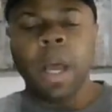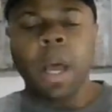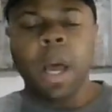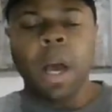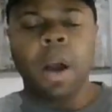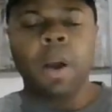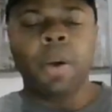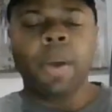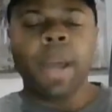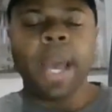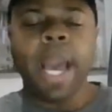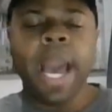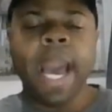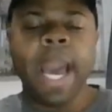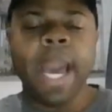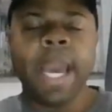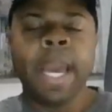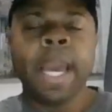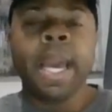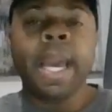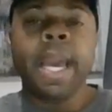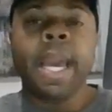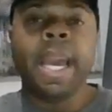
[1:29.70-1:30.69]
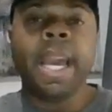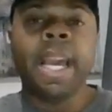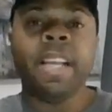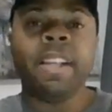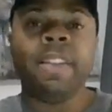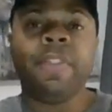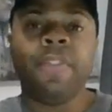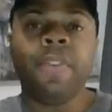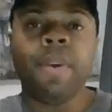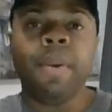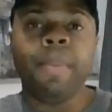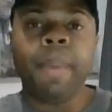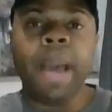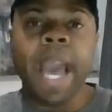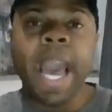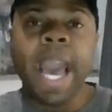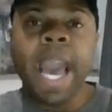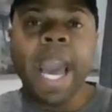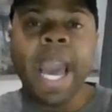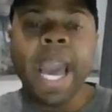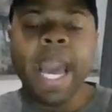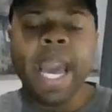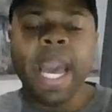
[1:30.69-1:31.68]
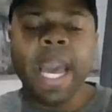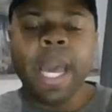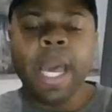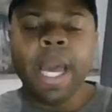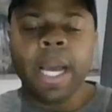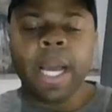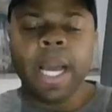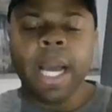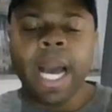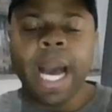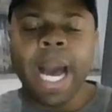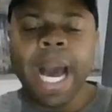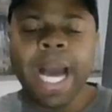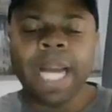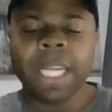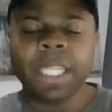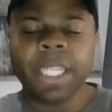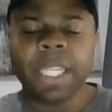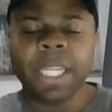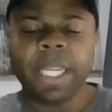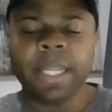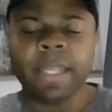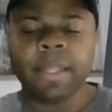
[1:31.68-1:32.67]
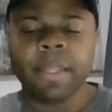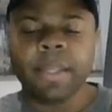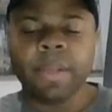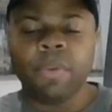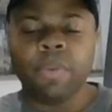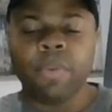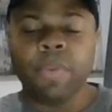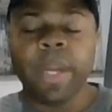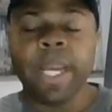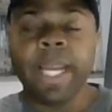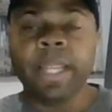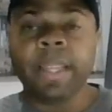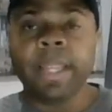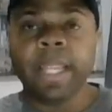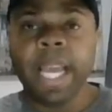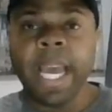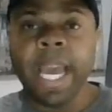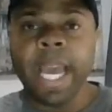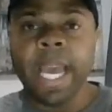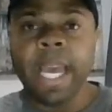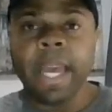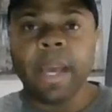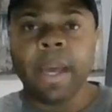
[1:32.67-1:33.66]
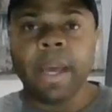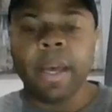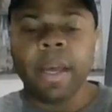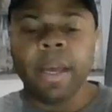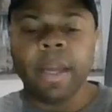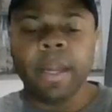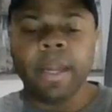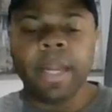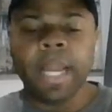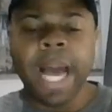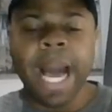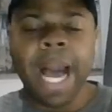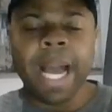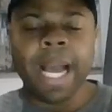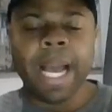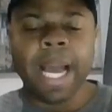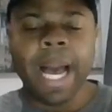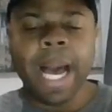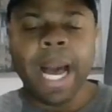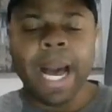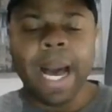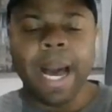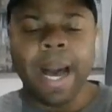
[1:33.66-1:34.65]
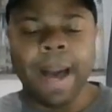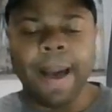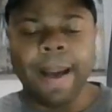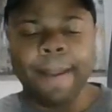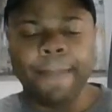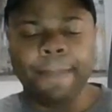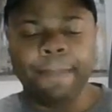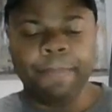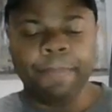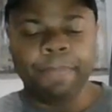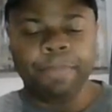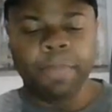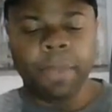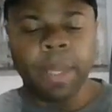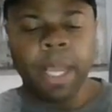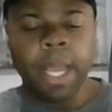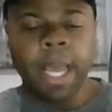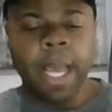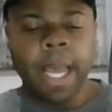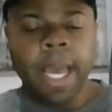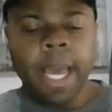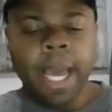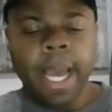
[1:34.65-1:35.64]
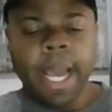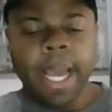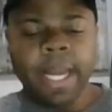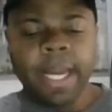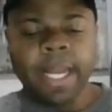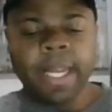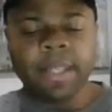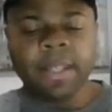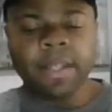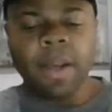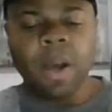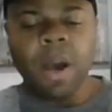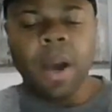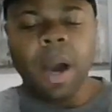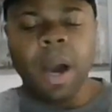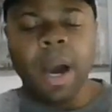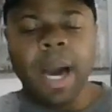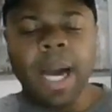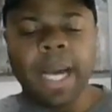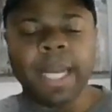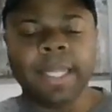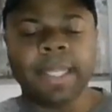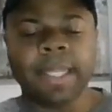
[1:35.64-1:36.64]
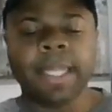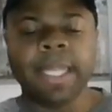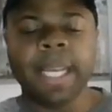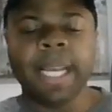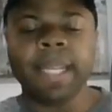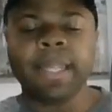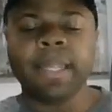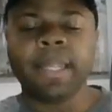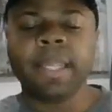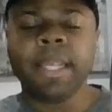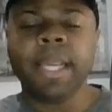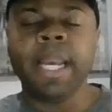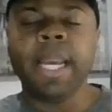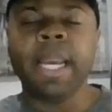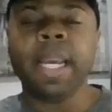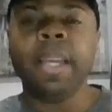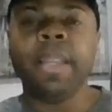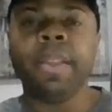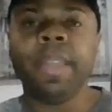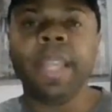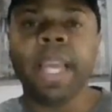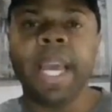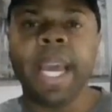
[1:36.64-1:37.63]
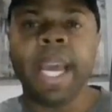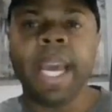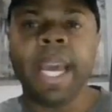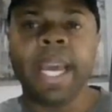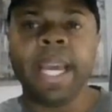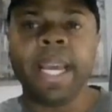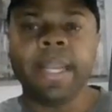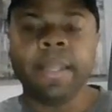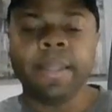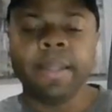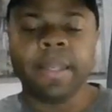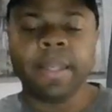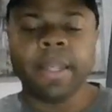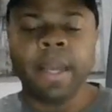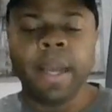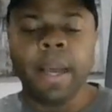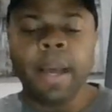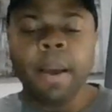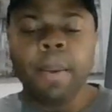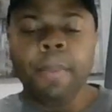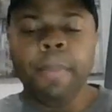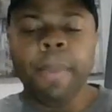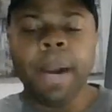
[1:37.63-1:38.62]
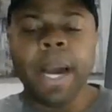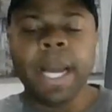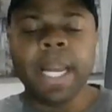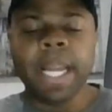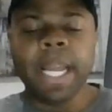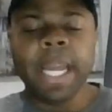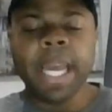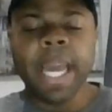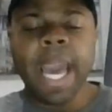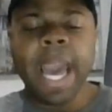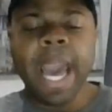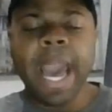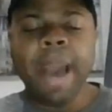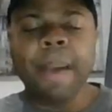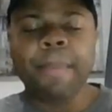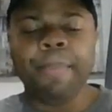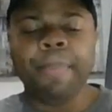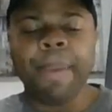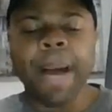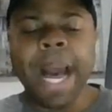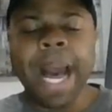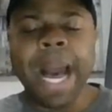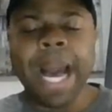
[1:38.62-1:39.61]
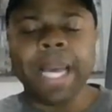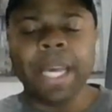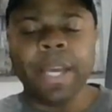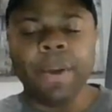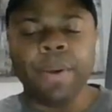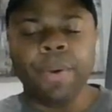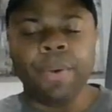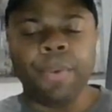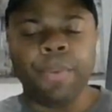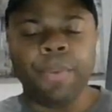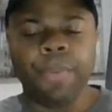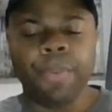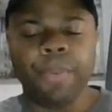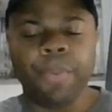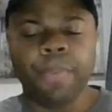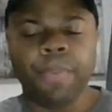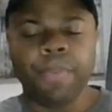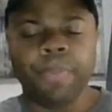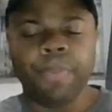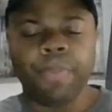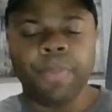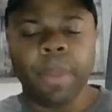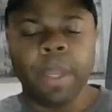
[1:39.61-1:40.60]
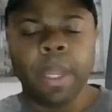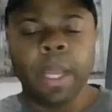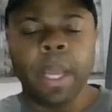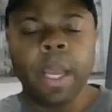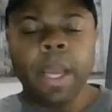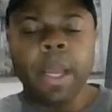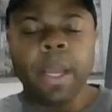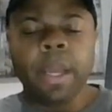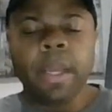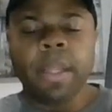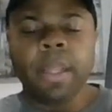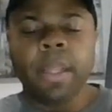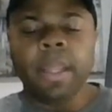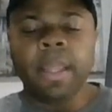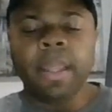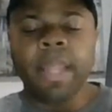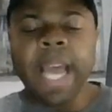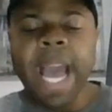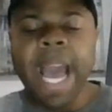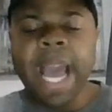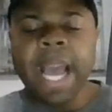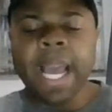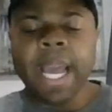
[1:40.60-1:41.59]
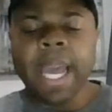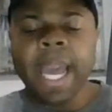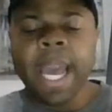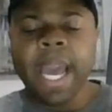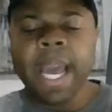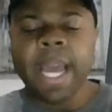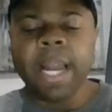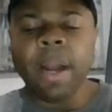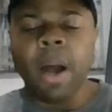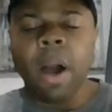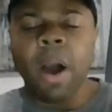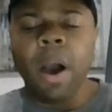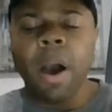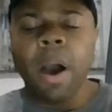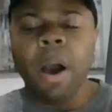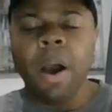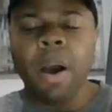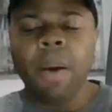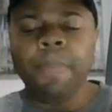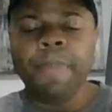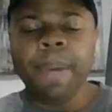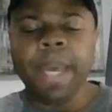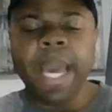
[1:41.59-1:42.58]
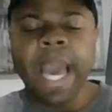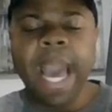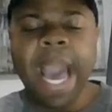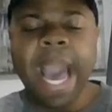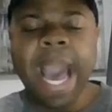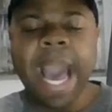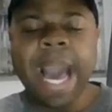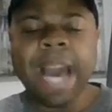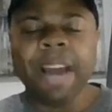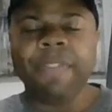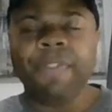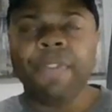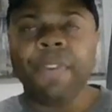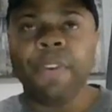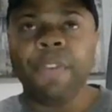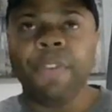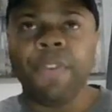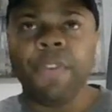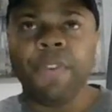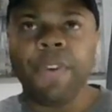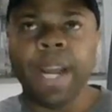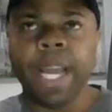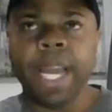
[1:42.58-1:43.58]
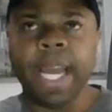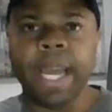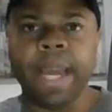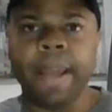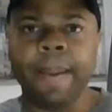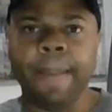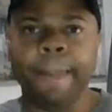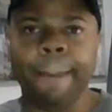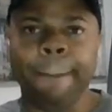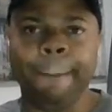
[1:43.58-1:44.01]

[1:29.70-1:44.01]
Okay, it's from aconsciousrethink.com. And it's called 16 Things Money Can't Buy You That Can All Be Had for Free.